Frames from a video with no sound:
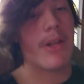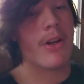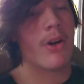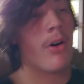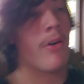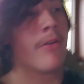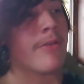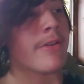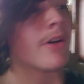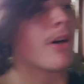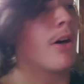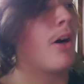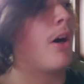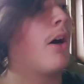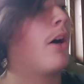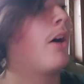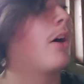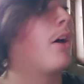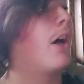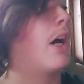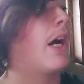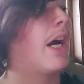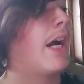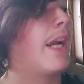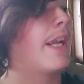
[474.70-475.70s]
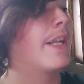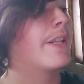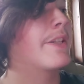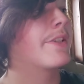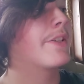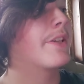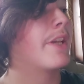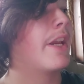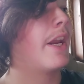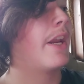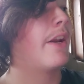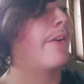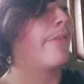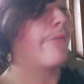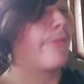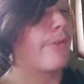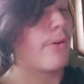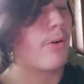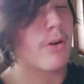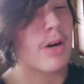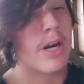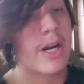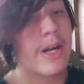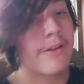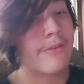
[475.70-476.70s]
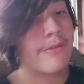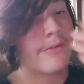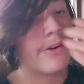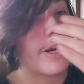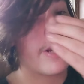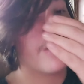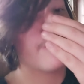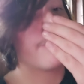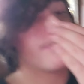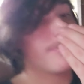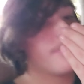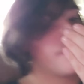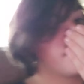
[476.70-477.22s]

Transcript: overall, I'd say 4 out of 5.